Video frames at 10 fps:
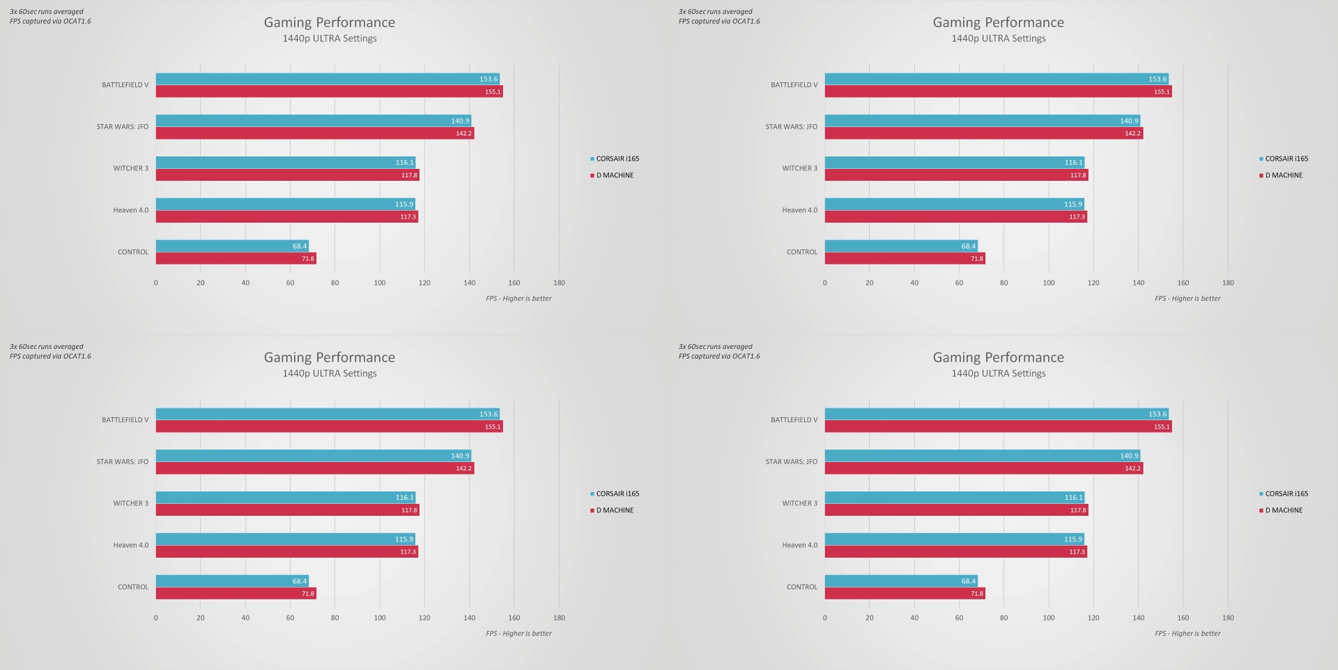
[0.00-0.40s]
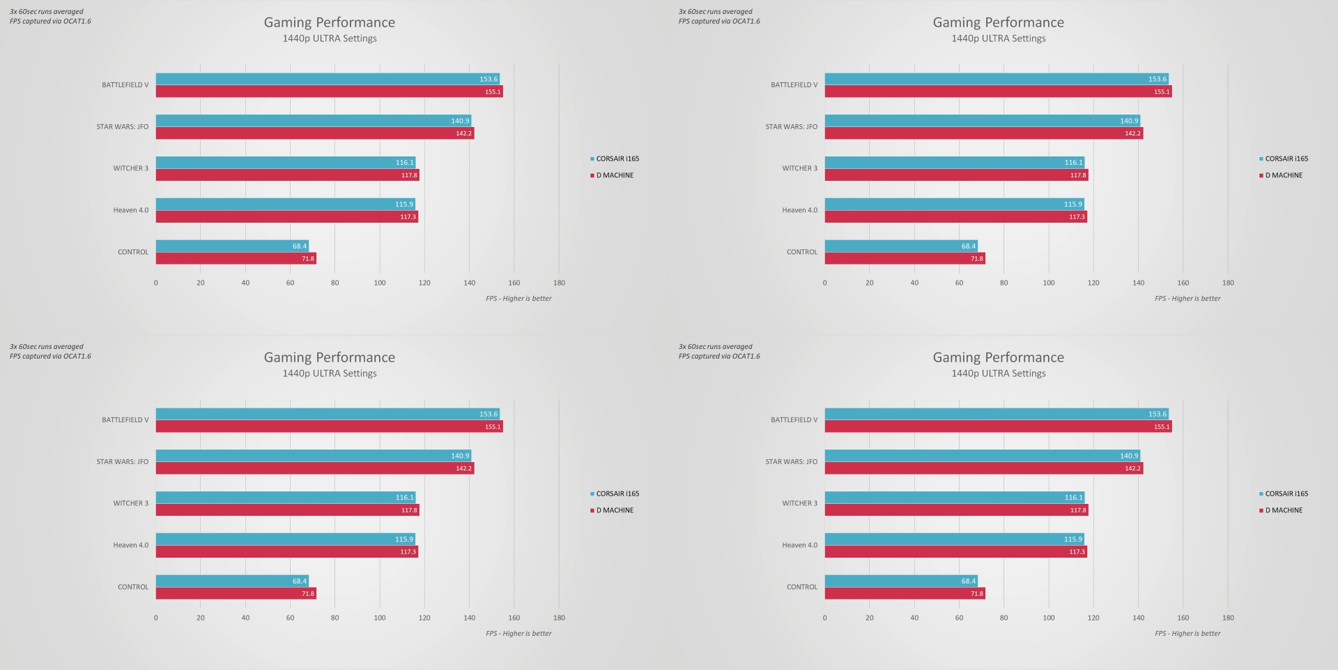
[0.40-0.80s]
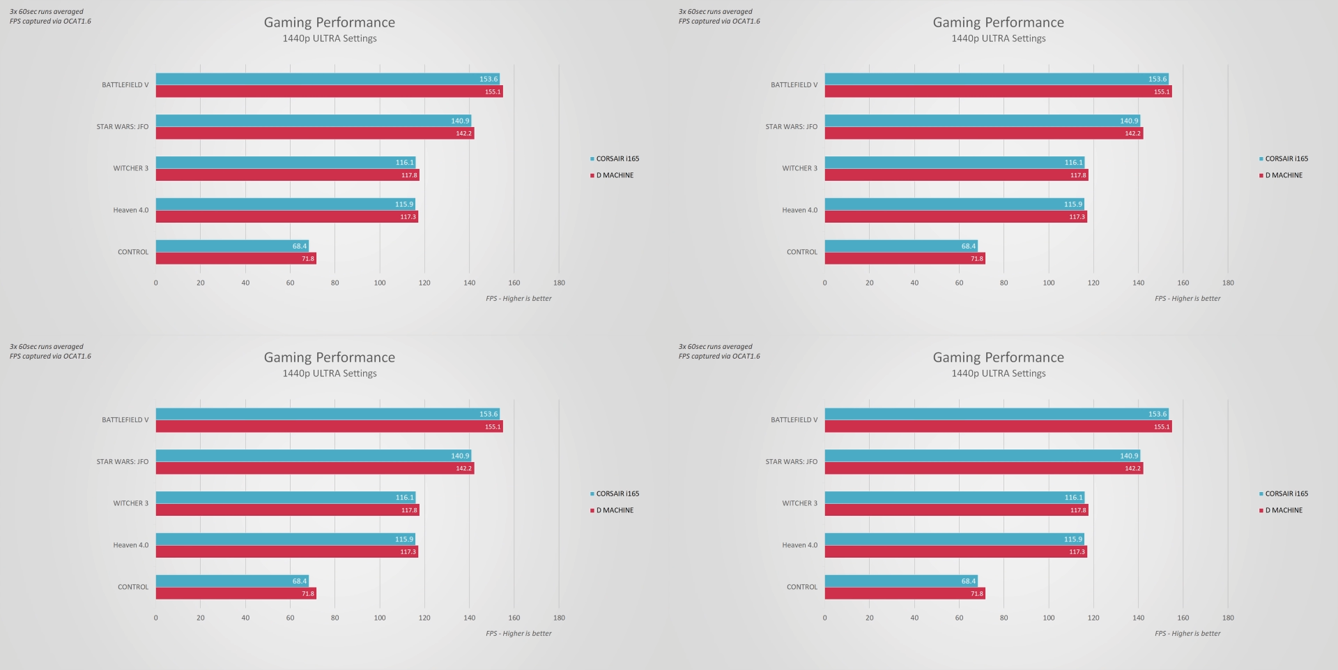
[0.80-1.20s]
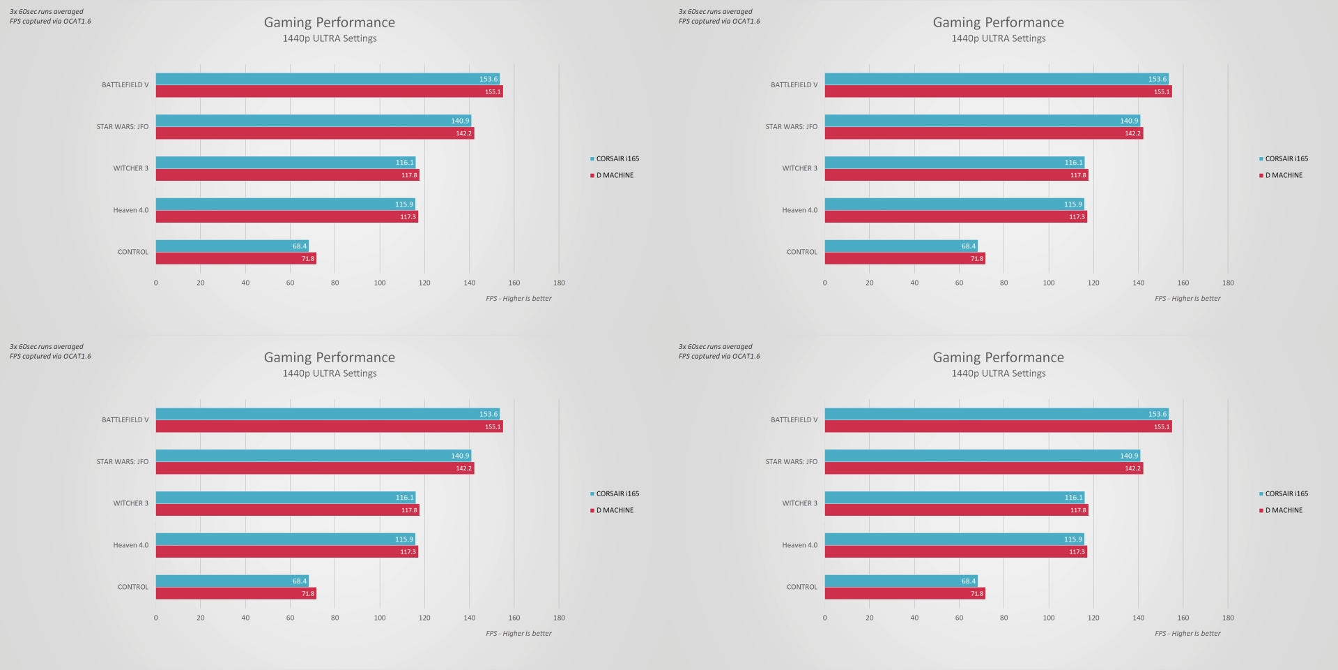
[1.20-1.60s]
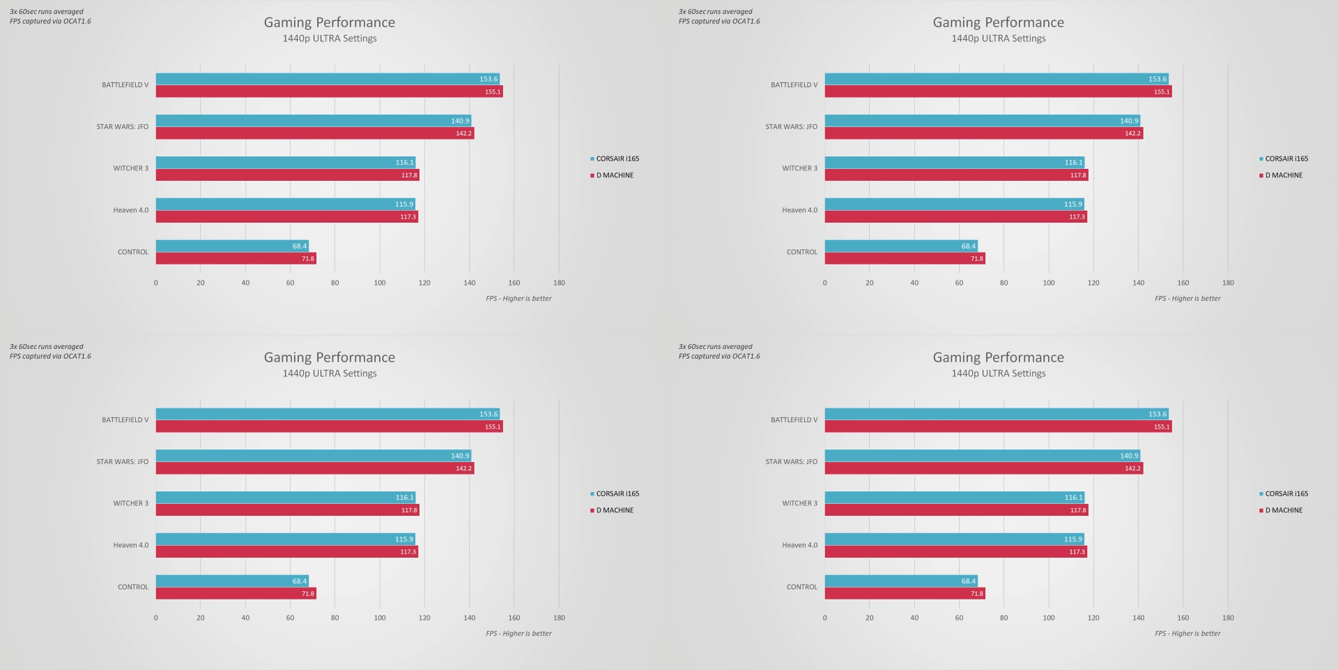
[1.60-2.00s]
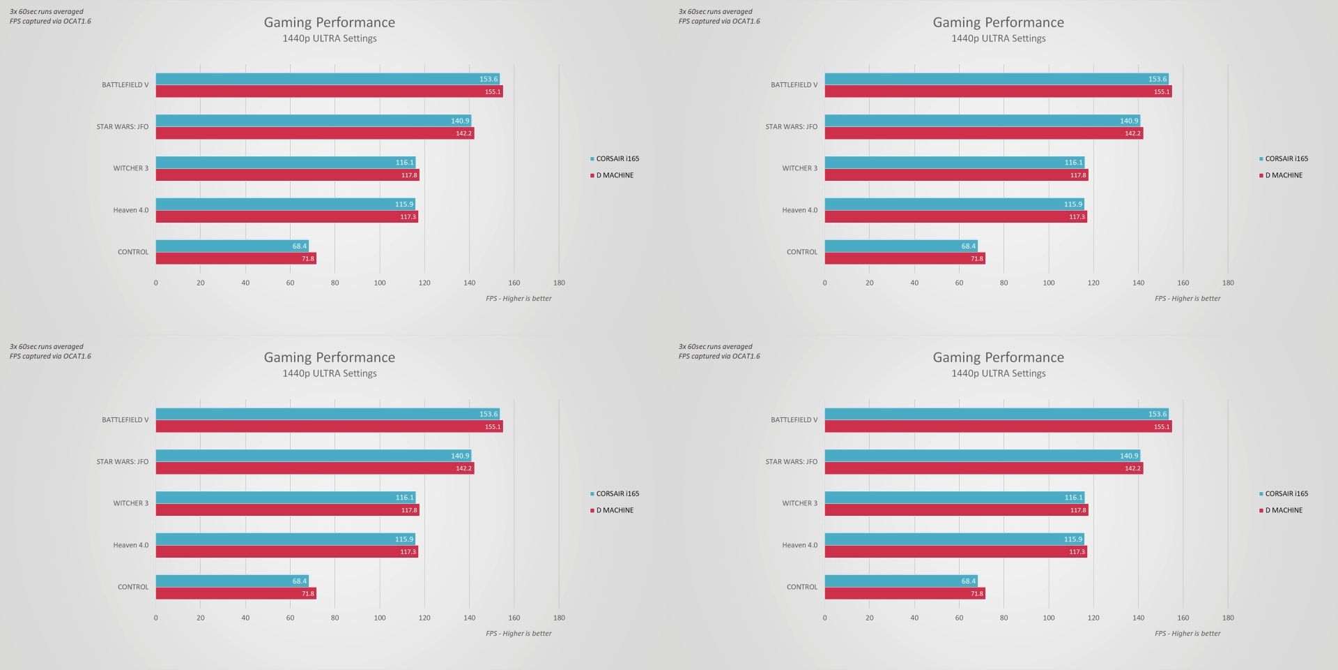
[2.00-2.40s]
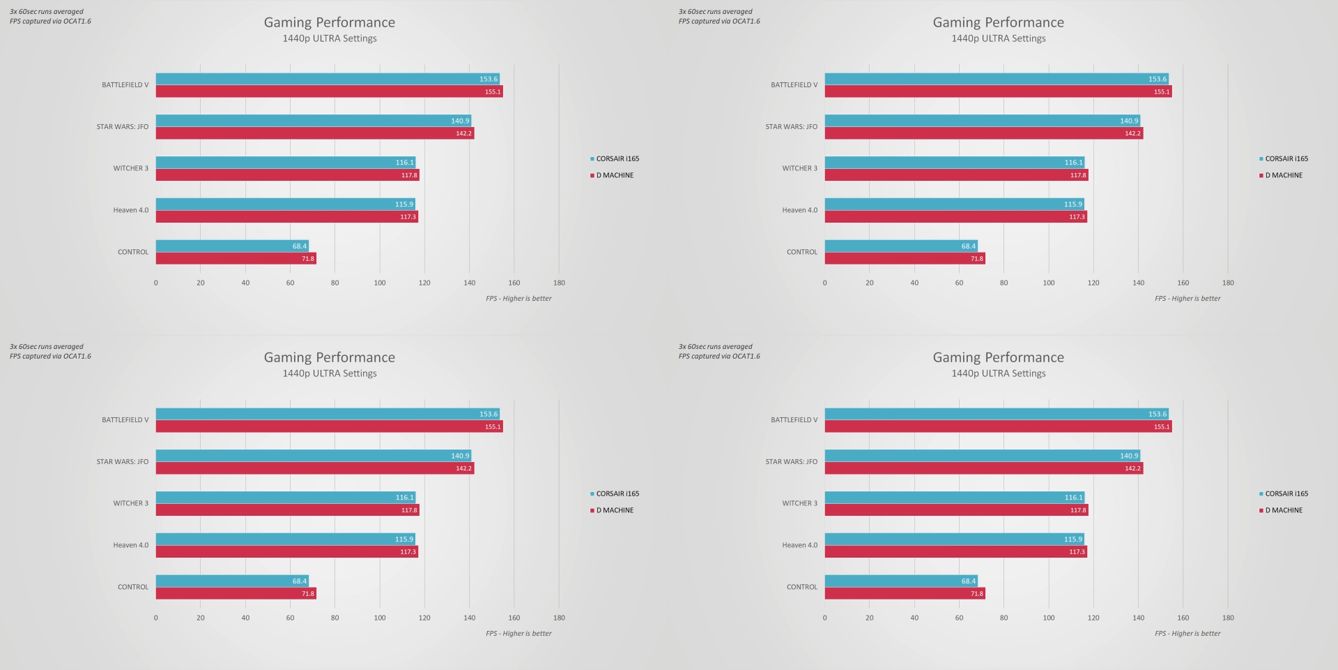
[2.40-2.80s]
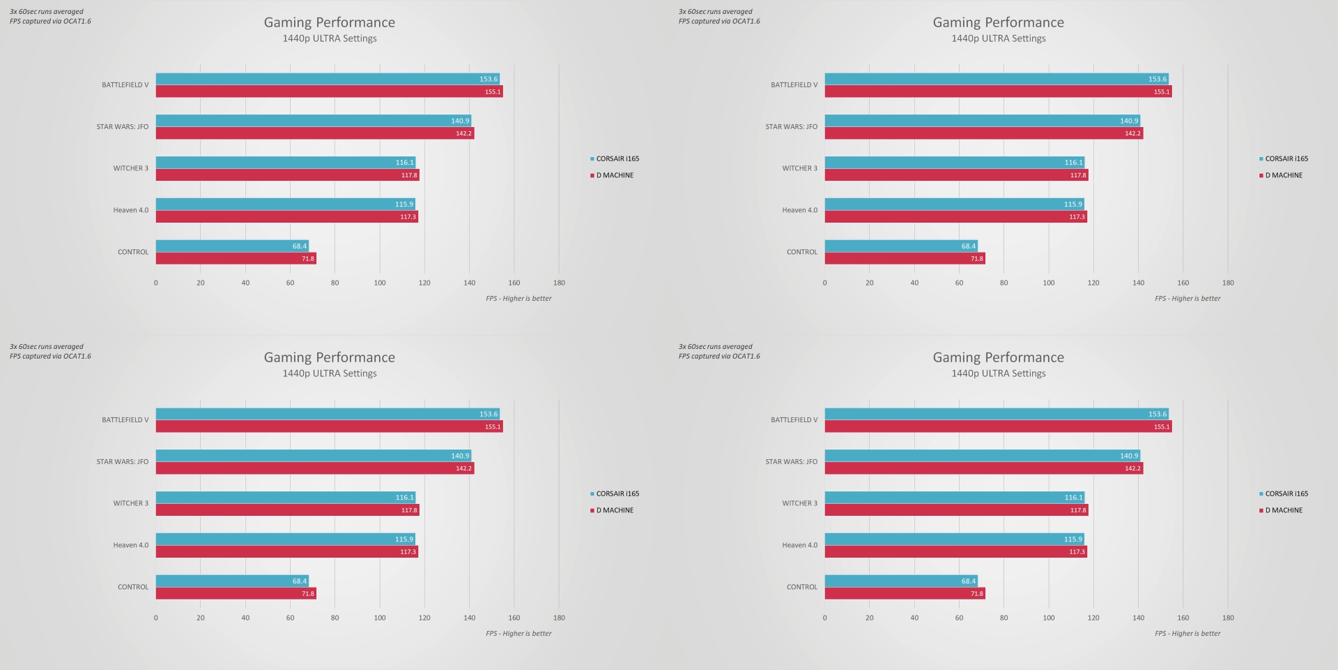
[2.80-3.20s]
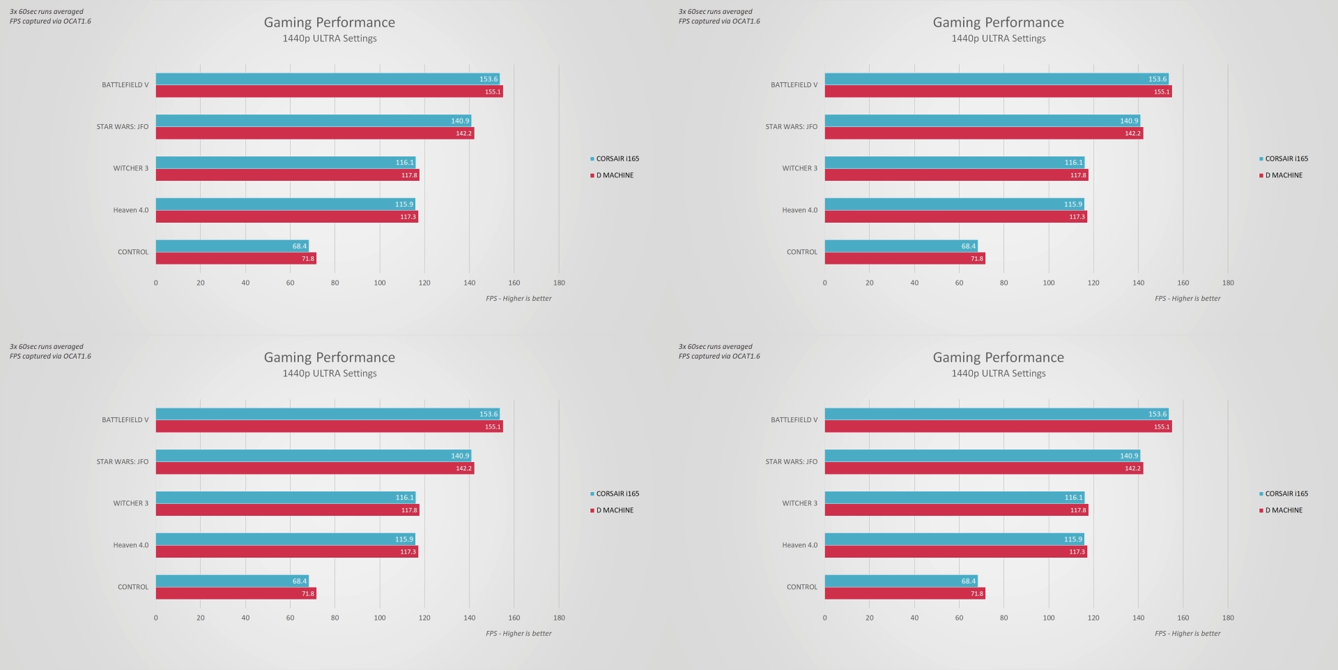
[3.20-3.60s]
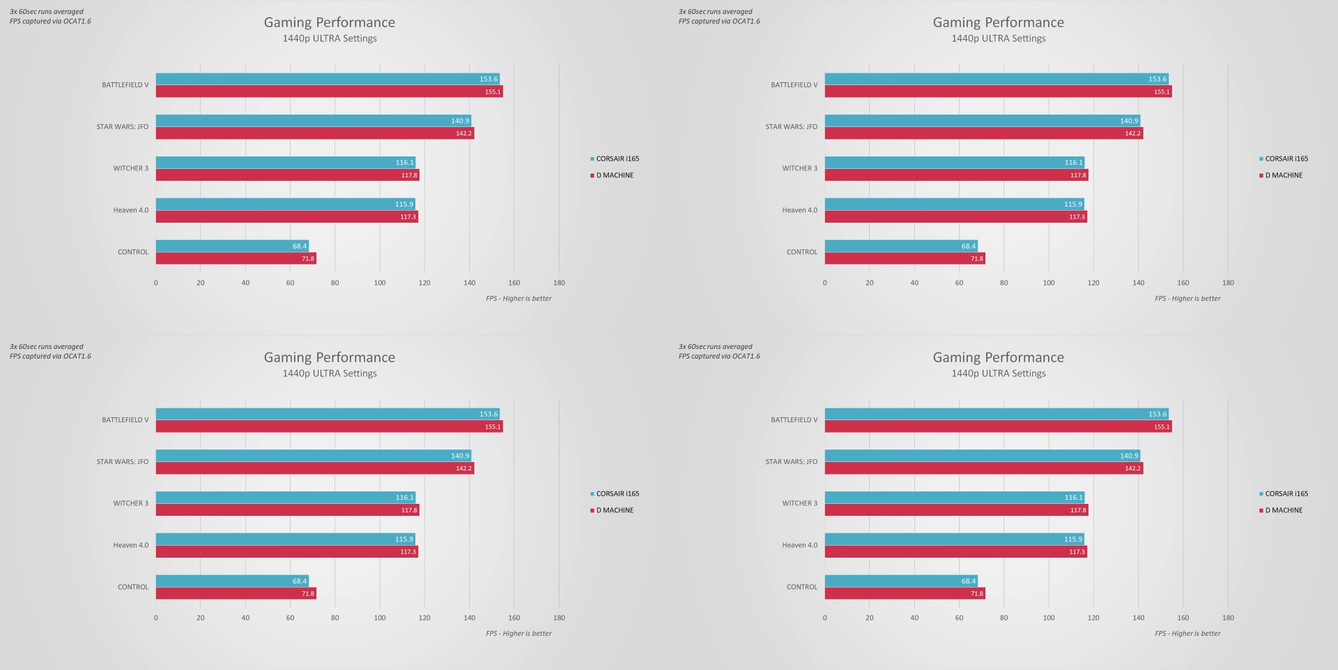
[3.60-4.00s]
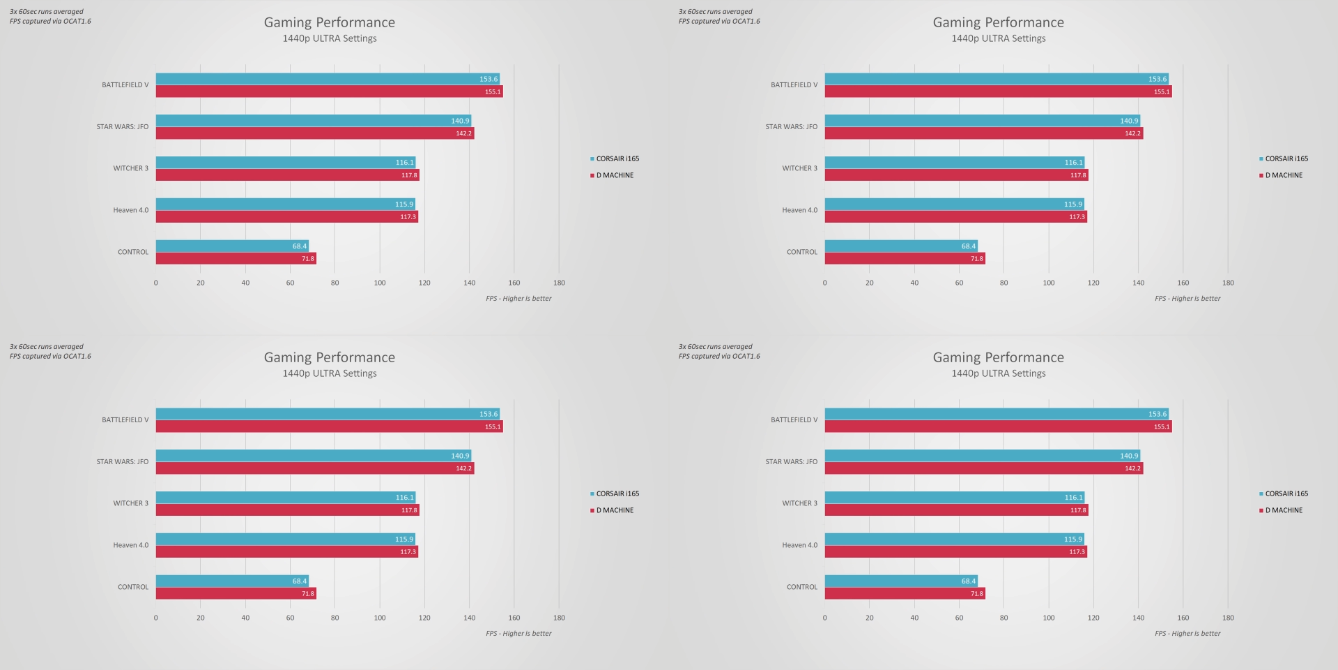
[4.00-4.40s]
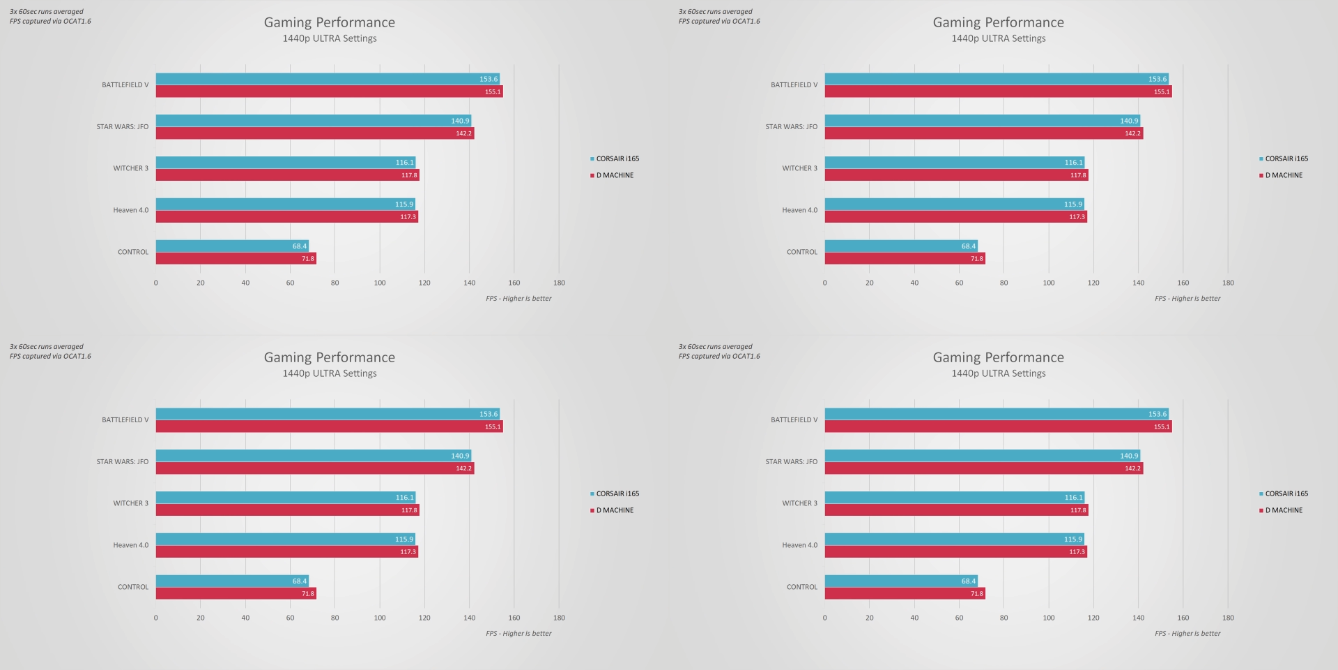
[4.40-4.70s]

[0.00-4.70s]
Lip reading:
(no speaker visible)